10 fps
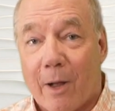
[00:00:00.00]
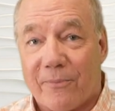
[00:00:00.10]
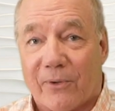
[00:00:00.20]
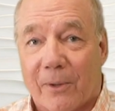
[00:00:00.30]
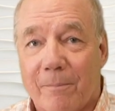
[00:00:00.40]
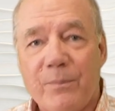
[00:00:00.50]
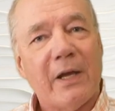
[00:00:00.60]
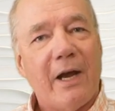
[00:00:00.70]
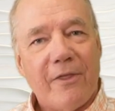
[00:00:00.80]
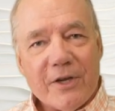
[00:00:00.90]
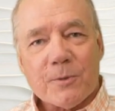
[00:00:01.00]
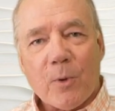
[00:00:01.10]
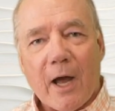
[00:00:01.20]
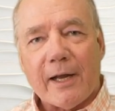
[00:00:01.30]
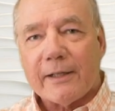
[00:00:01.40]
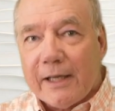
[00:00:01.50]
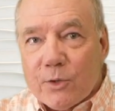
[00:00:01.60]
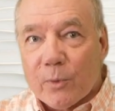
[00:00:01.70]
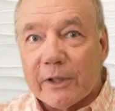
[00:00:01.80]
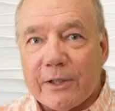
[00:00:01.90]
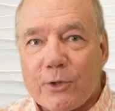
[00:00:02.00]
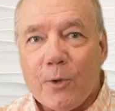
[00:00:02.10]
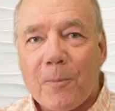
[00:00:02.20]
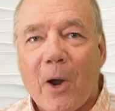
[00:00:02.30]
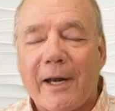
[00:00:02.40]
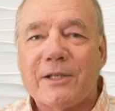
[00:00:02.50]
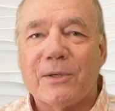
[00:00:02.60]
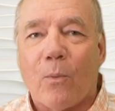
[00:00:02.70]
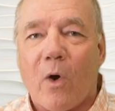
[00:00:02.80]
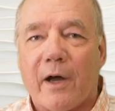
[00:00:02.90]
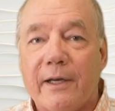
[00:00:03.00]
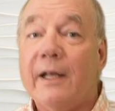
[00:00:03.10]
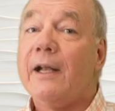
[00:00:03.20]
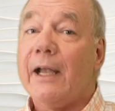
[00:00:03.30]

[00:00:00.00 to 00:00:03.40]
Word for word: helpful. This product is really two products in one.